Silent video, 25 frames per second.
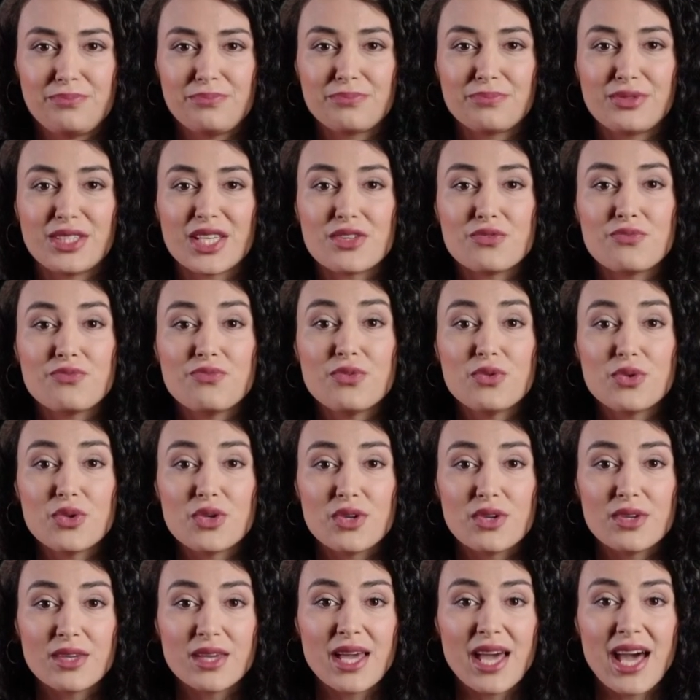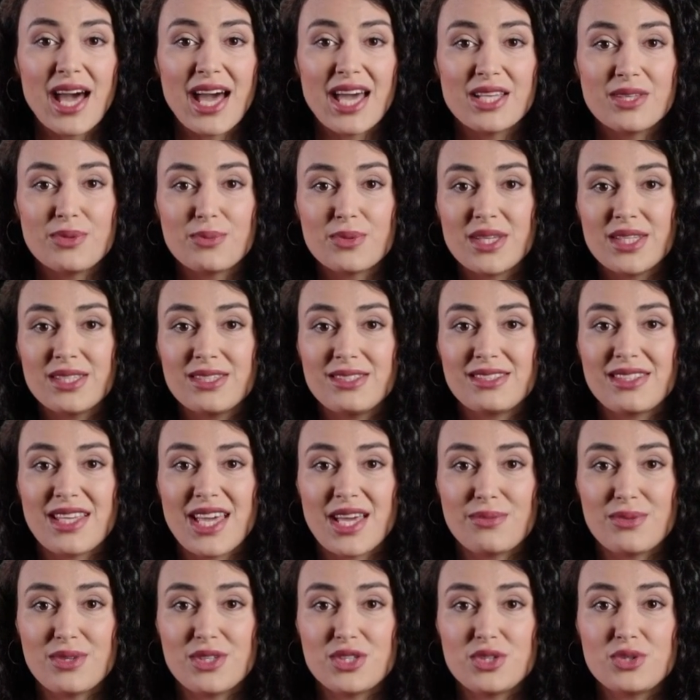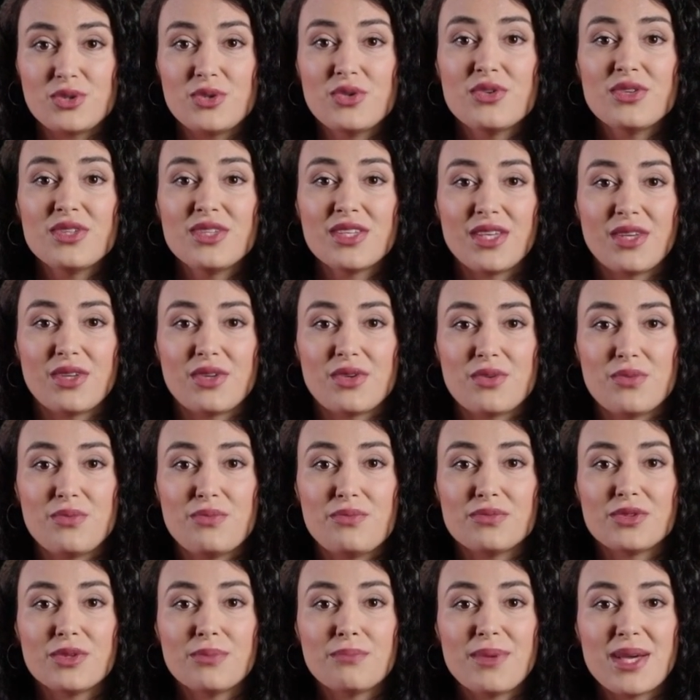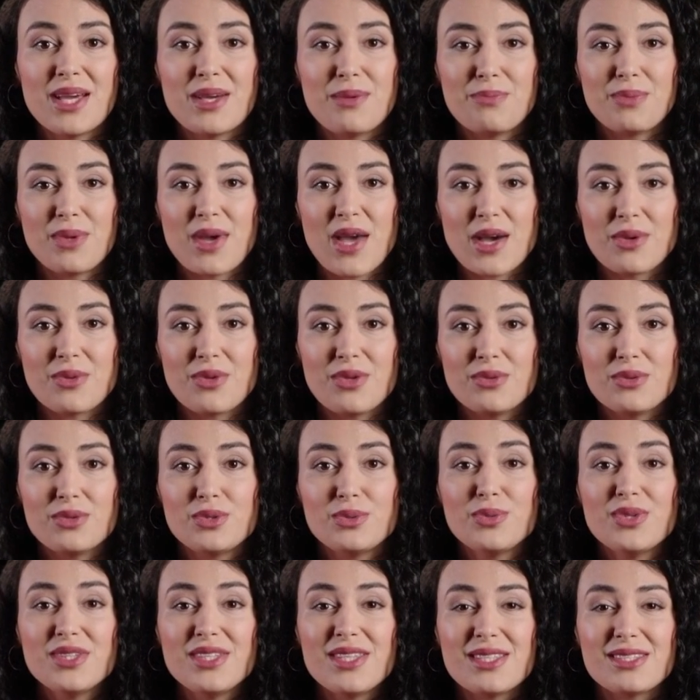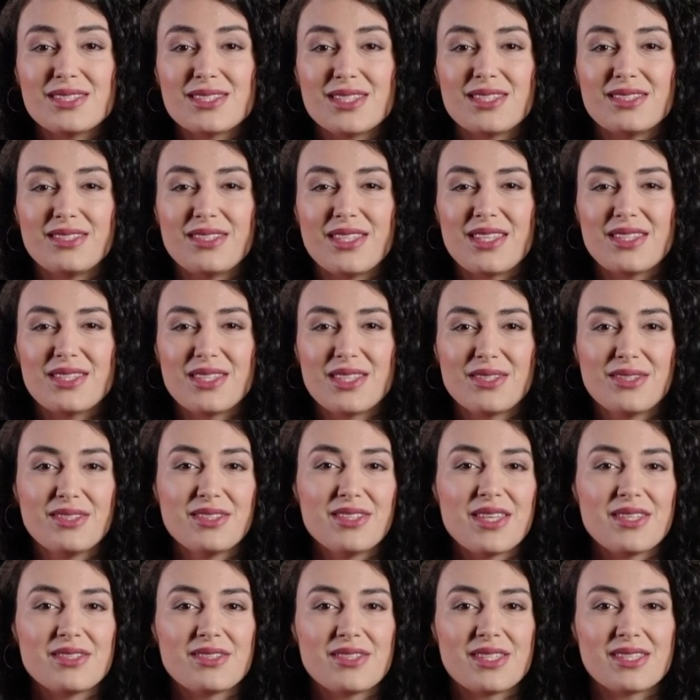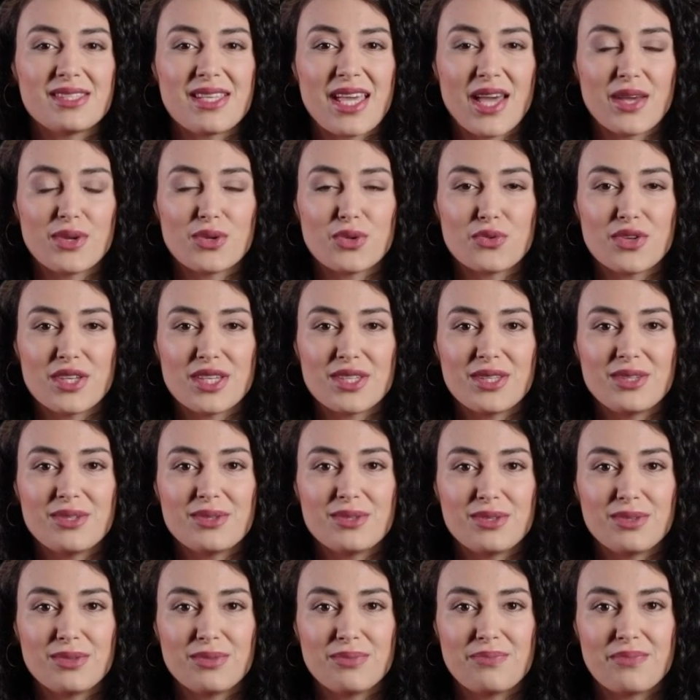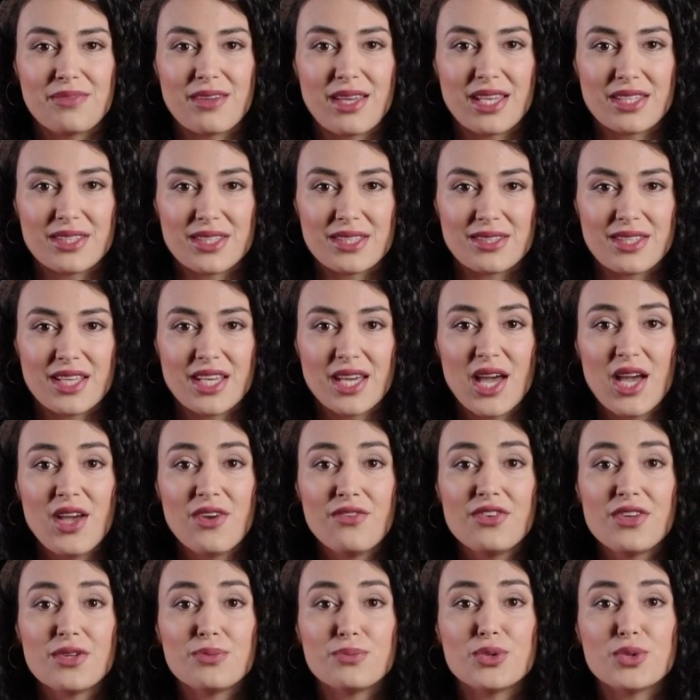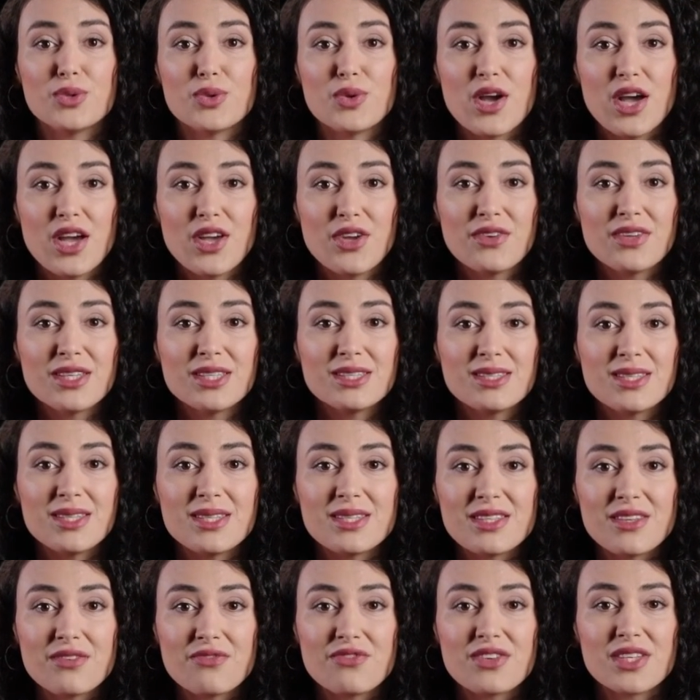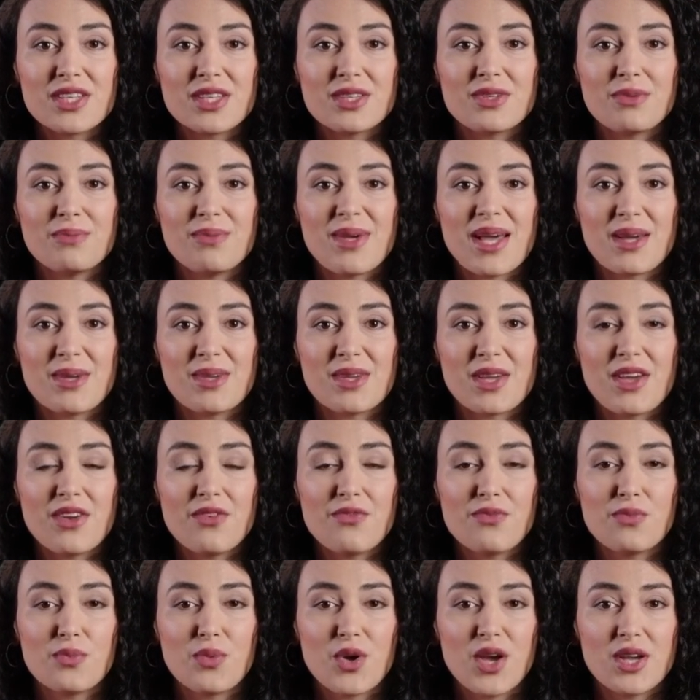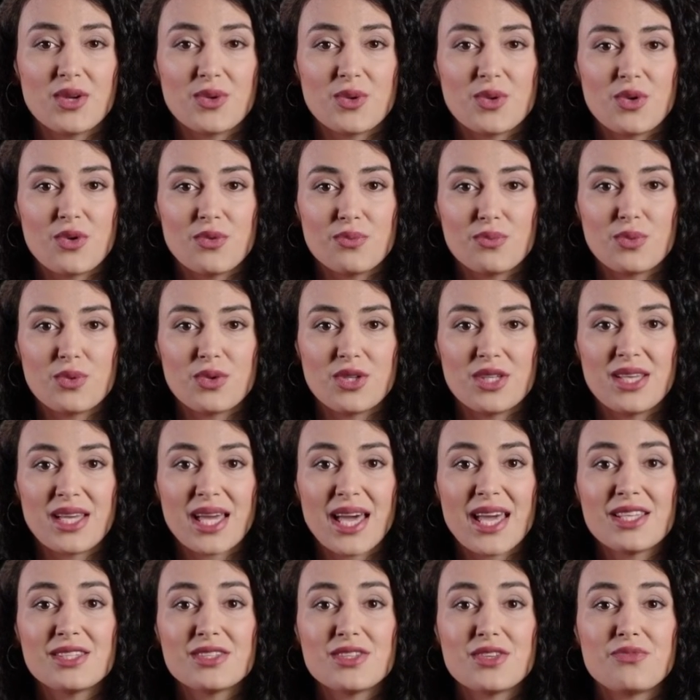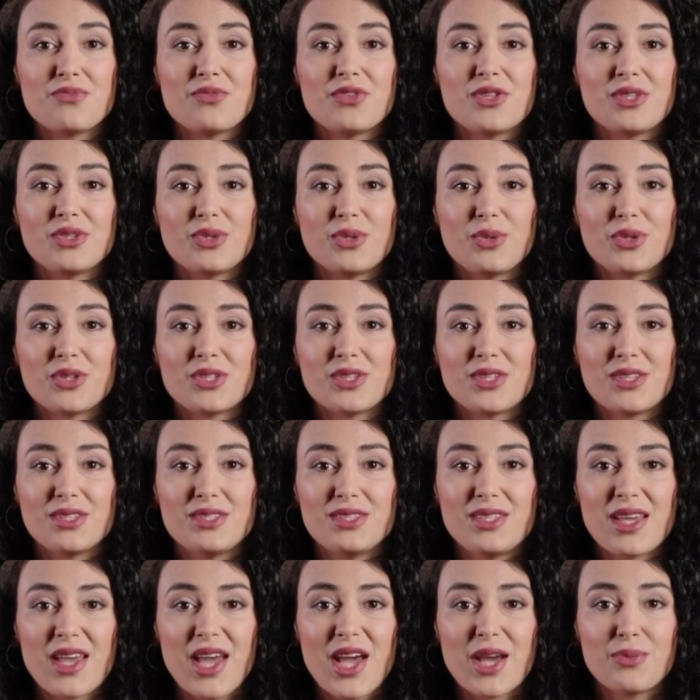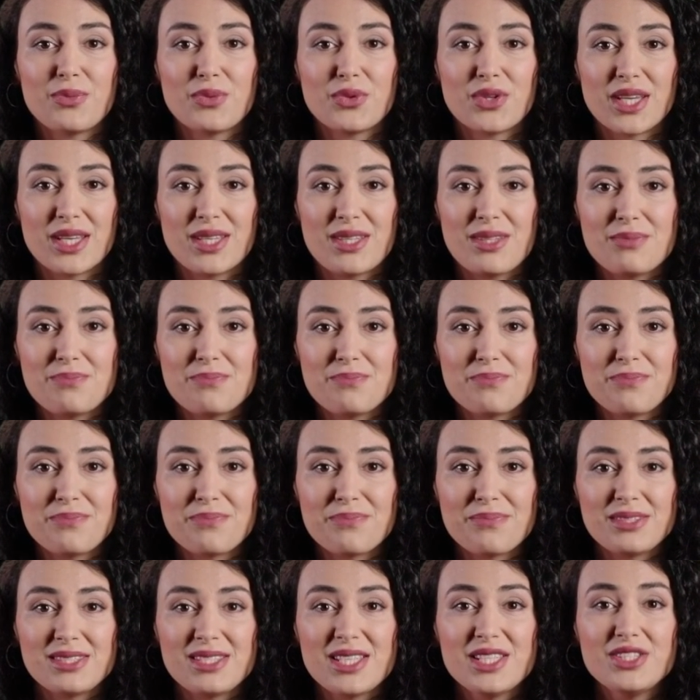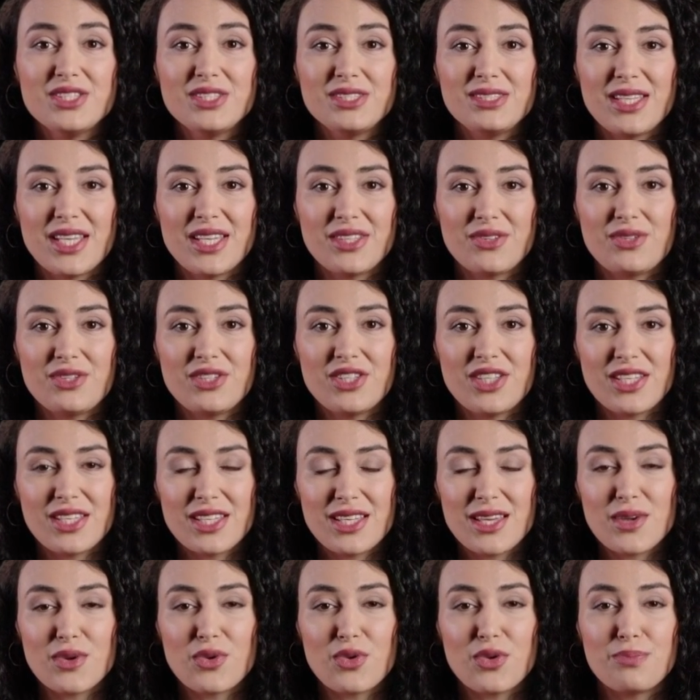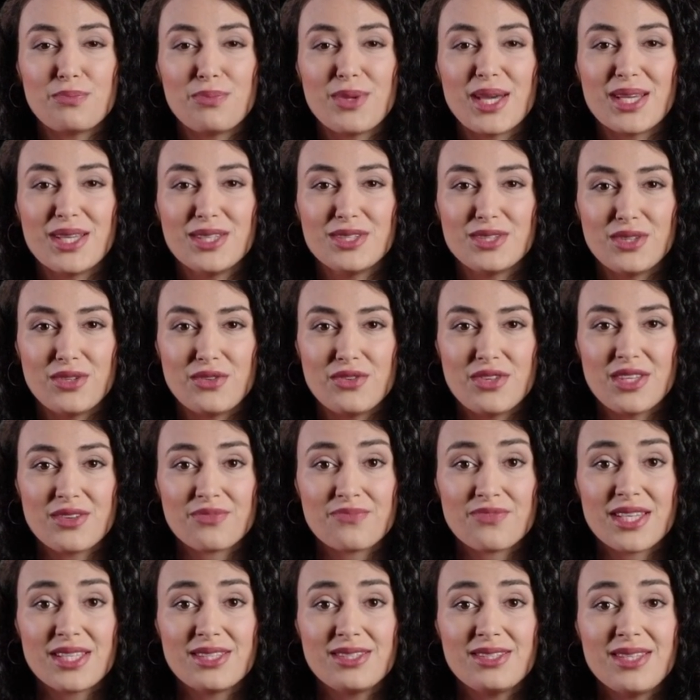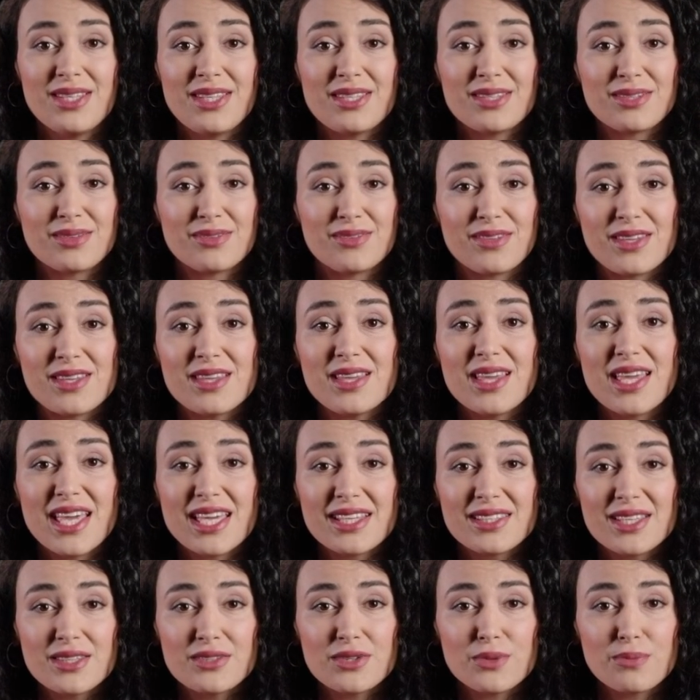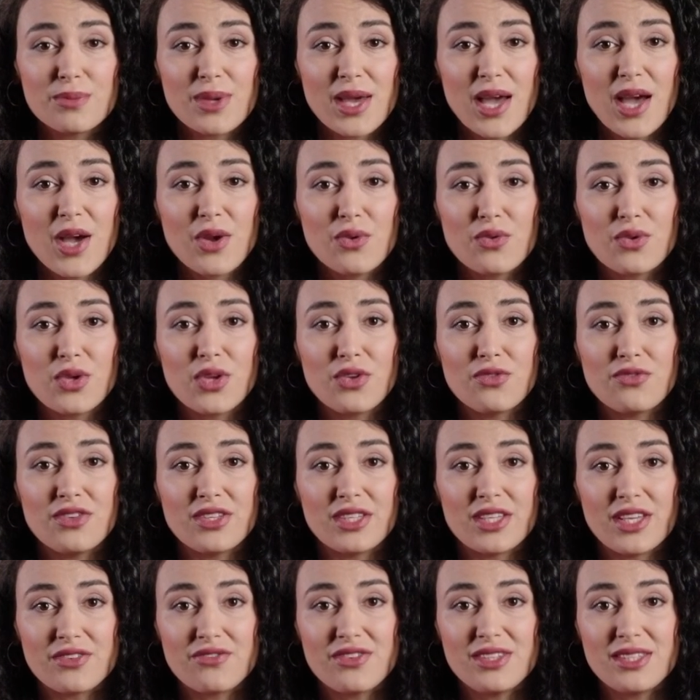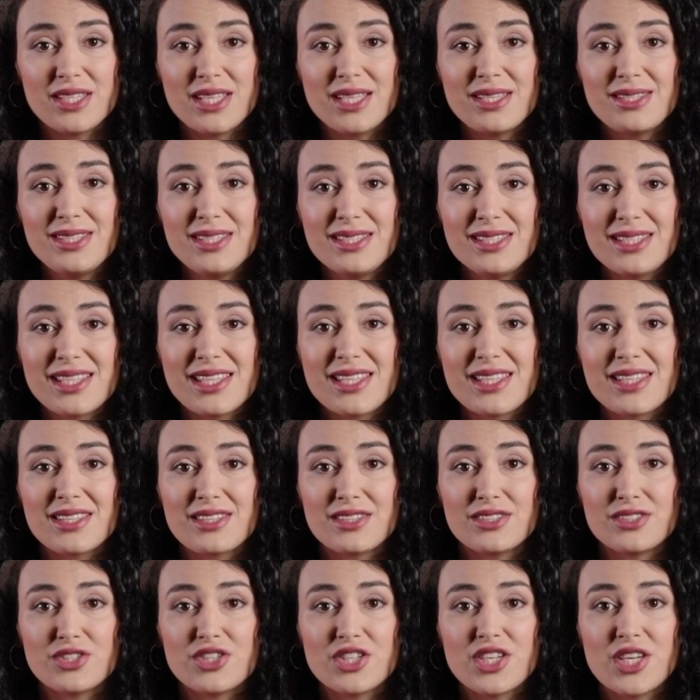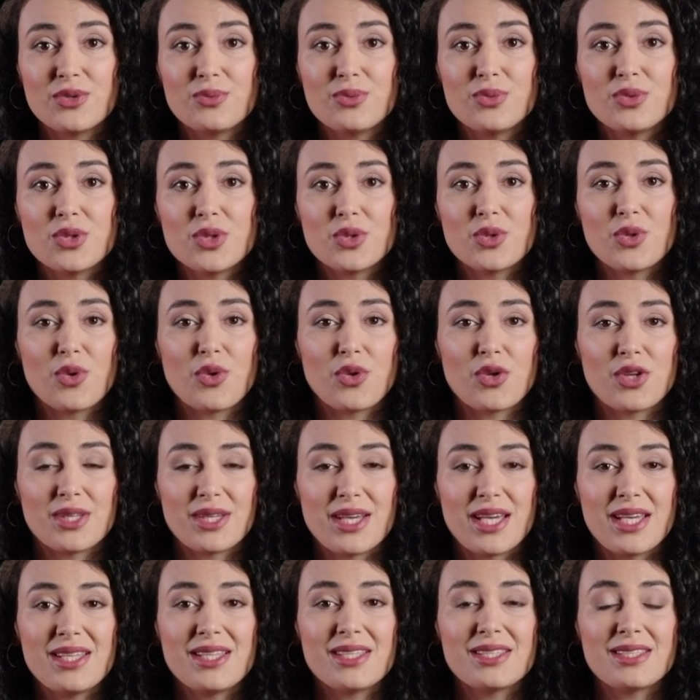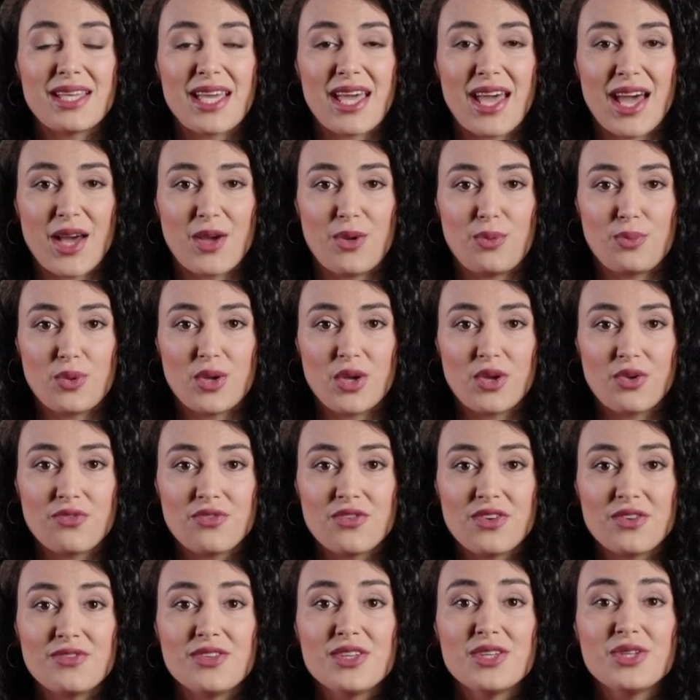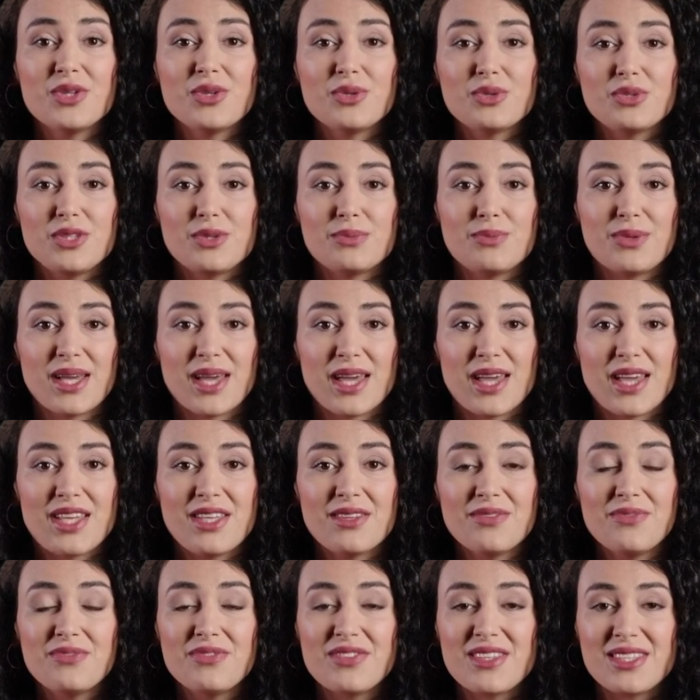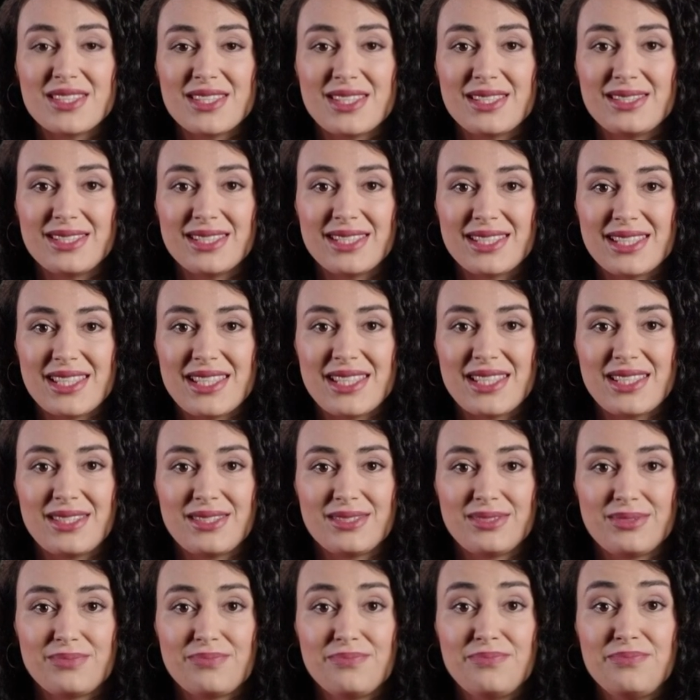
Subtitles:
Therefore, as we established earlier, the main problems with existing consensus algorithms are that they often require a significant amount of one or more types of resources to operate, such as energy or monetary investment, and that the power of a given entity is generally correlated to how wealthy the user behind said entity is.